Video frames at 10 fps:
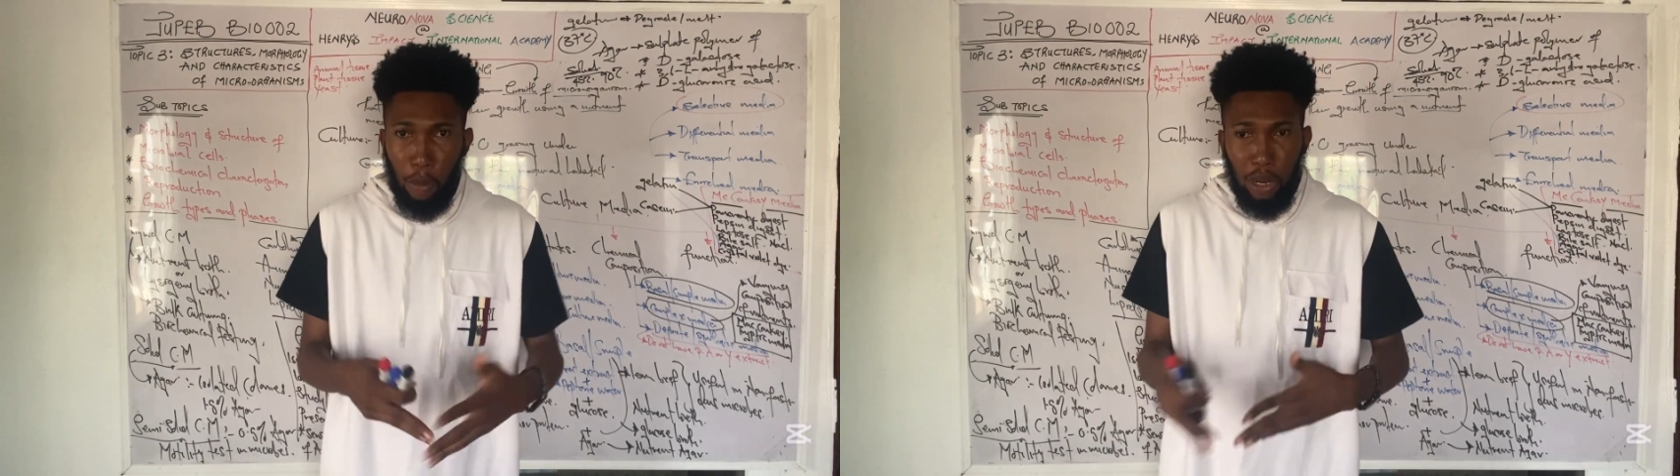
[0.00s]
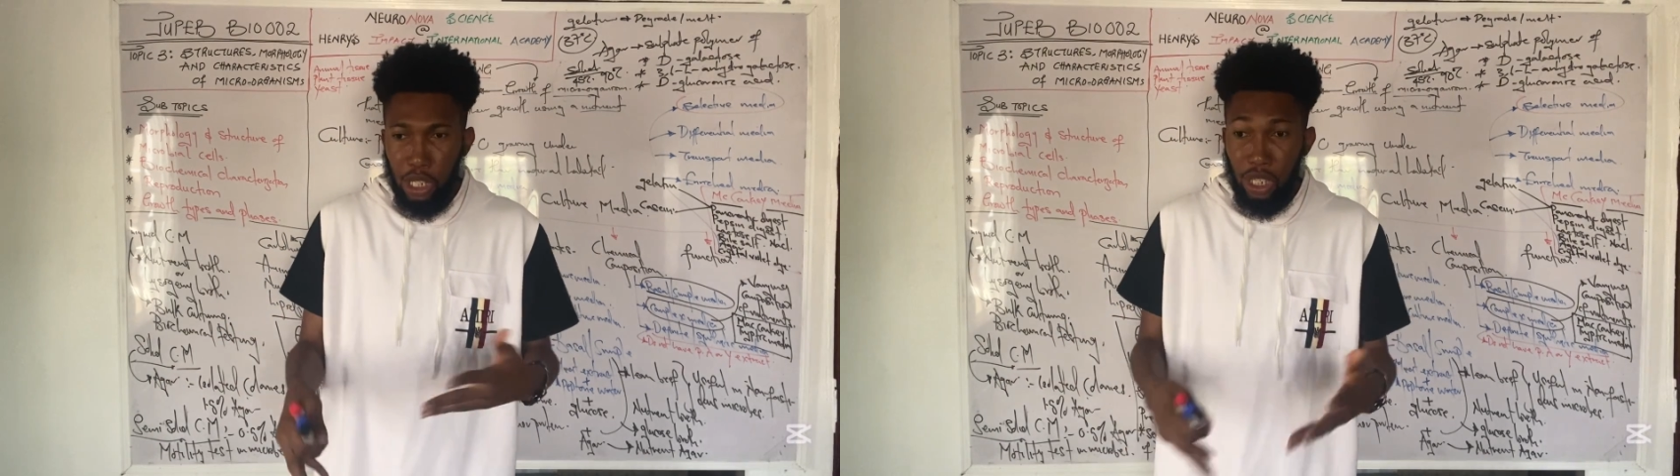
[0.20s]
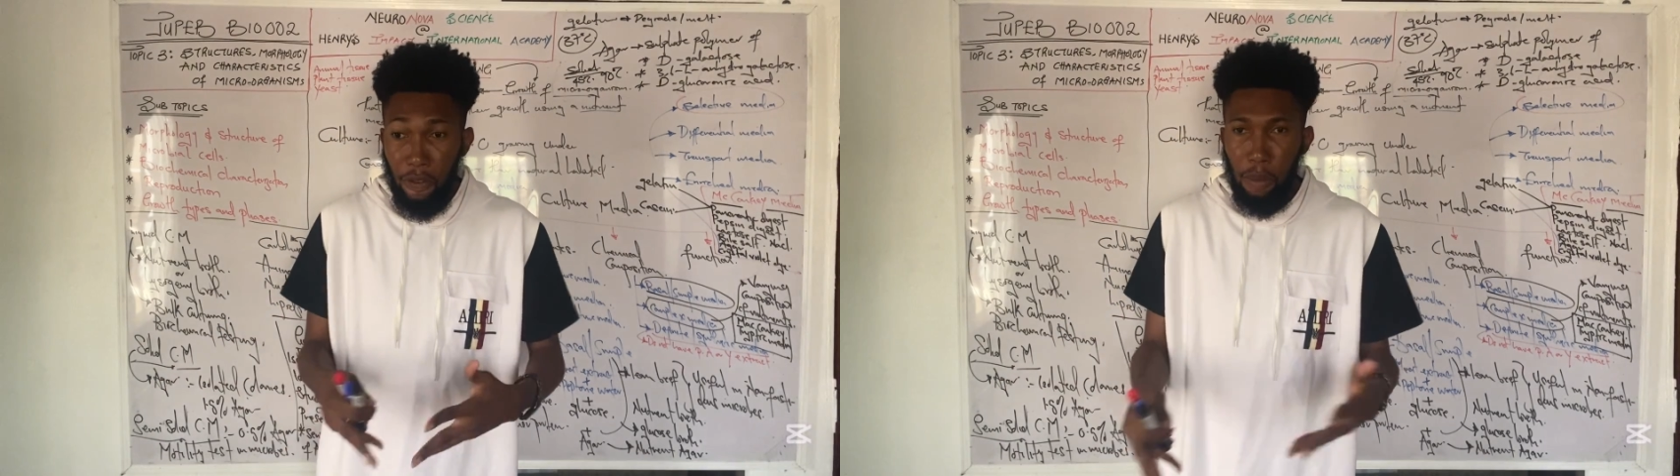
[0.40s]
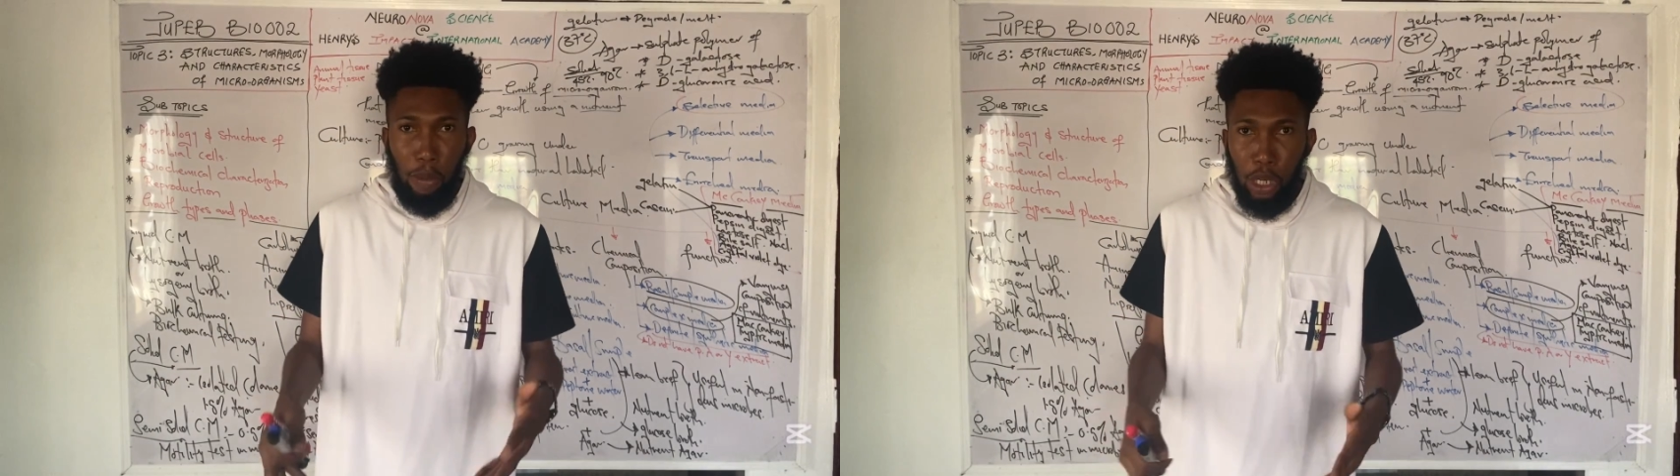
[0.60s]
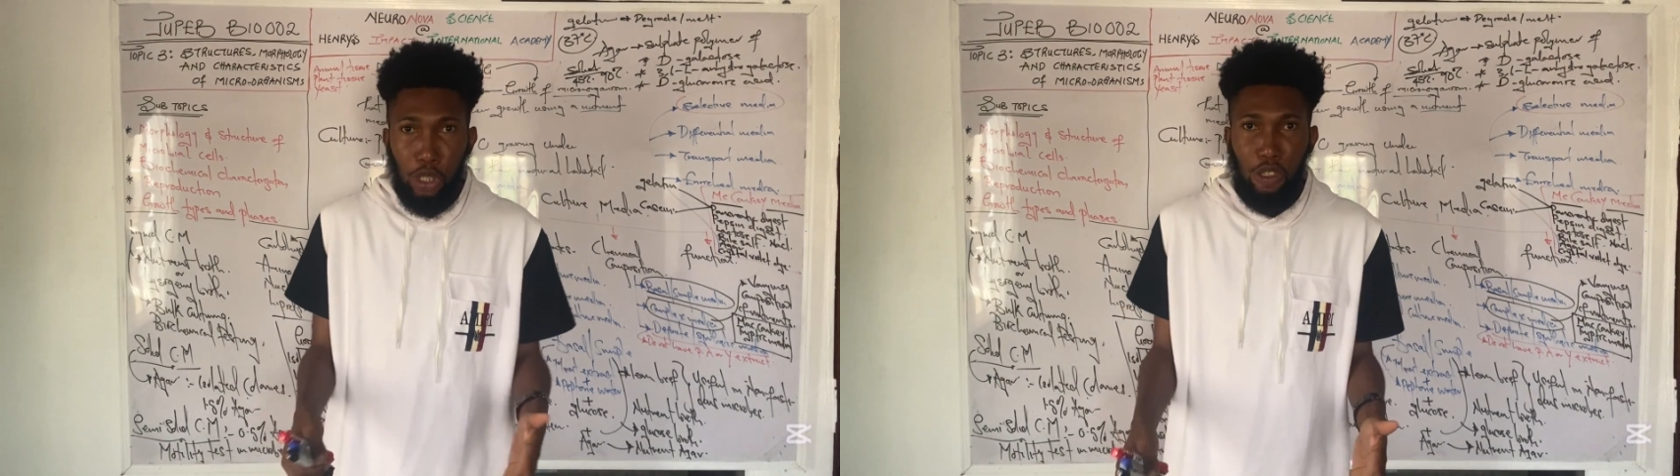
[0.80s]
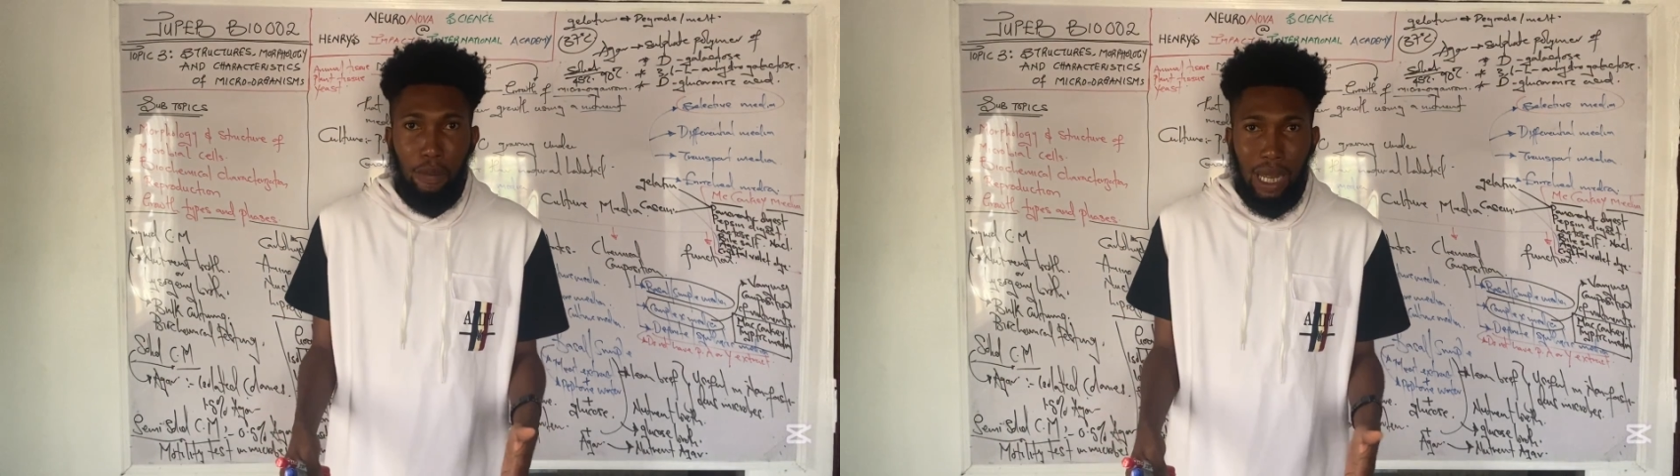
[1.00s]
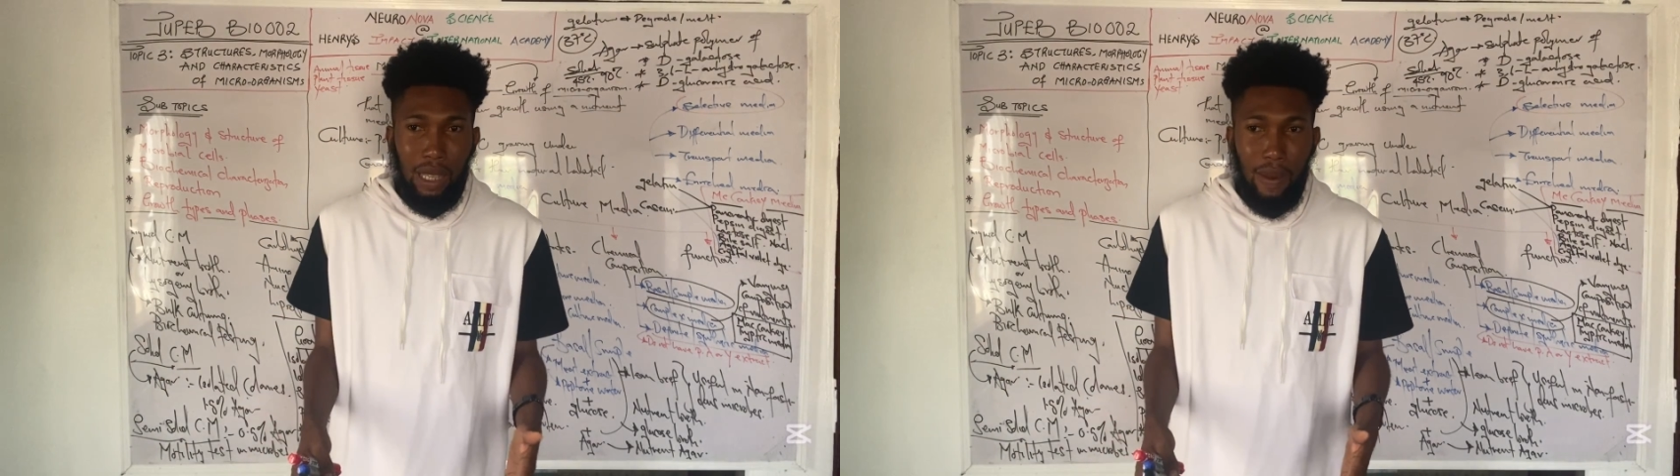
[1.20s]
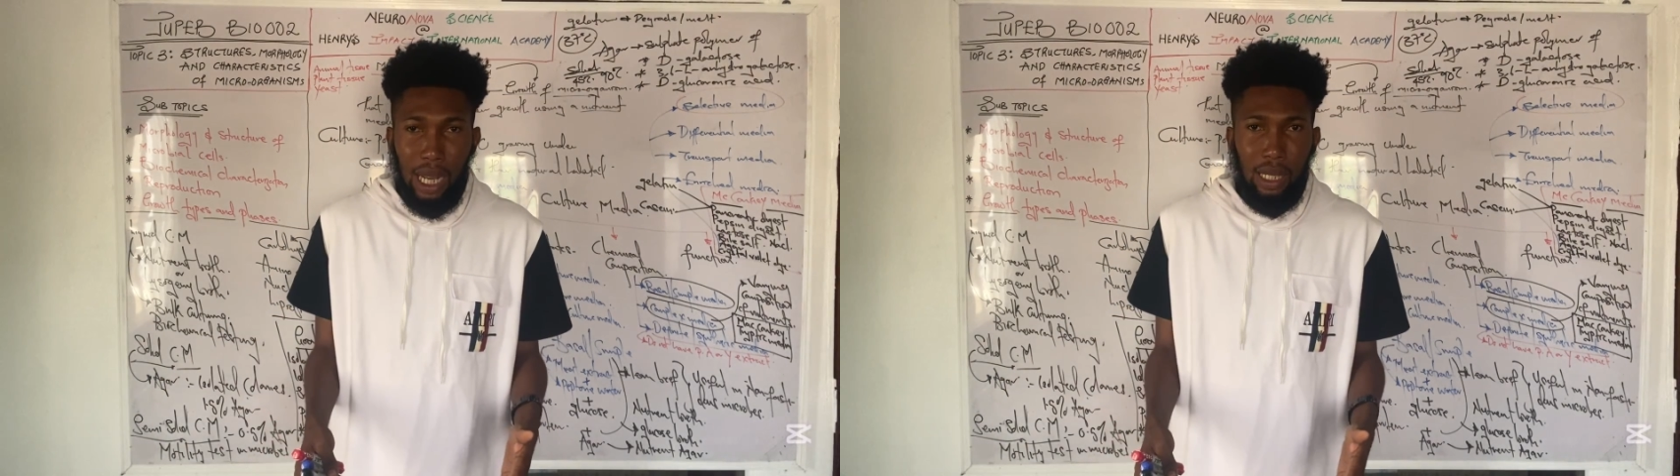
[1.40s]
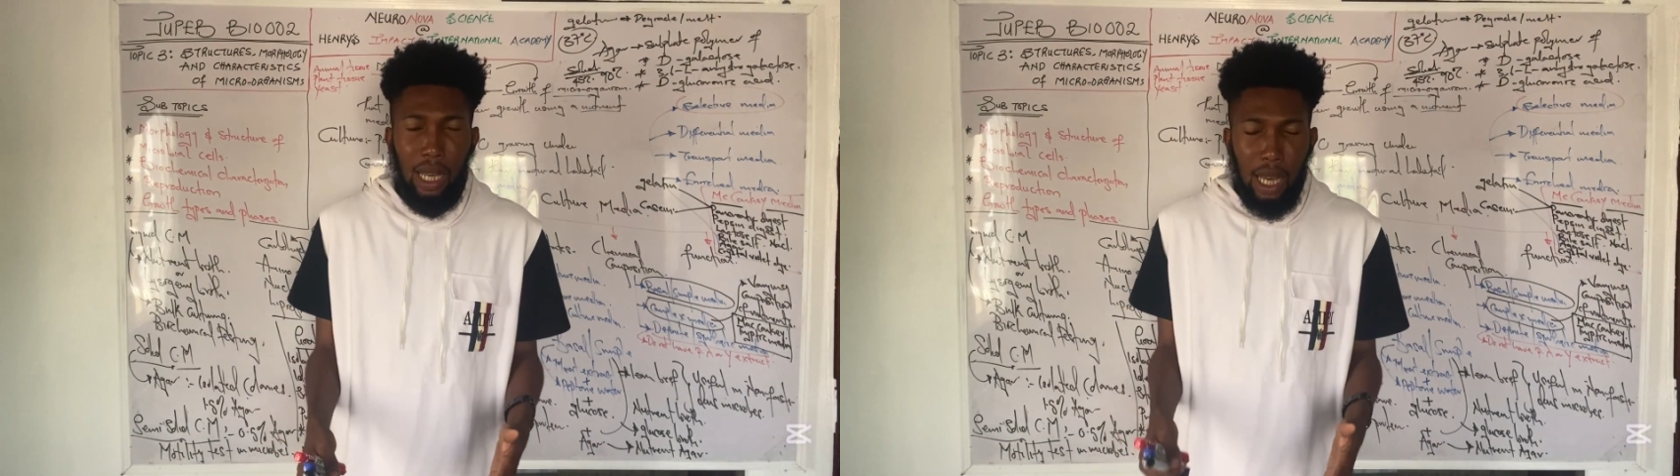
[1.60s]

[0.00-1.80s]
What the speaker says: different populations of bacteria,